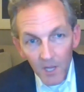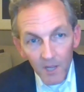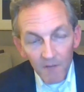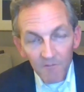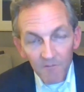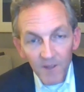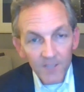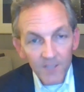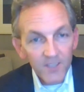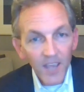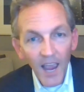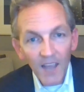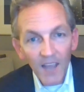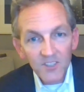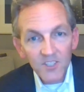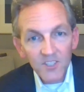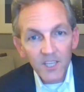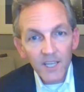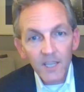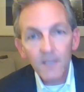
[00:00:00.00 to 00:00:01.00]

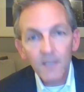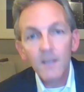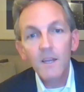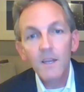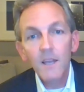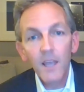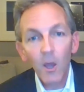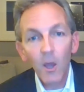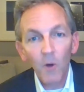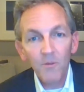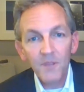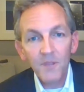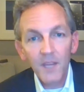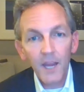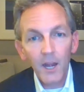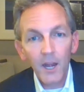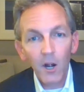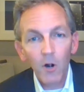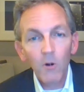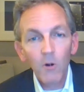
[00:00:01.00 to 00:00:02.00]
fantastic
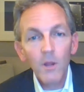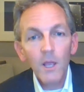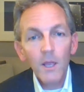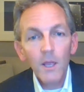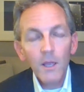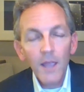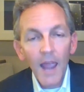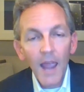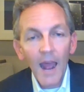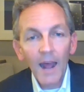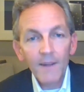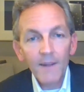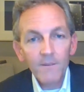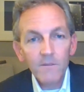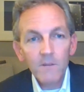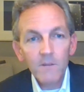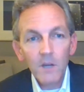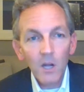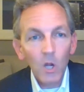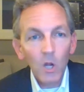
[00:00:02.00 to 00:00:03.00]
healthcare at
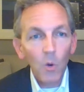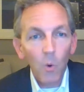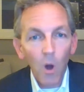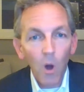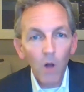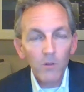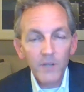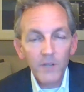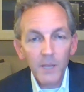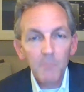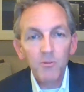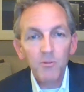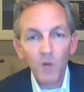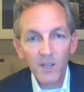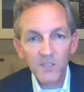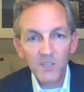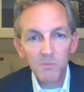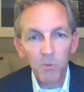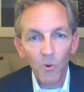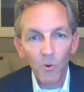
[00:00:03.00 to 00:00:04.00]
a quality
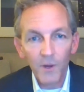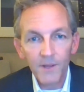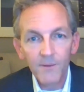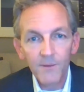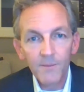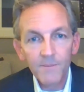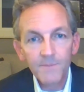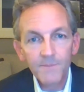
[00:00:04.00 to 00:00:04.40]
price point.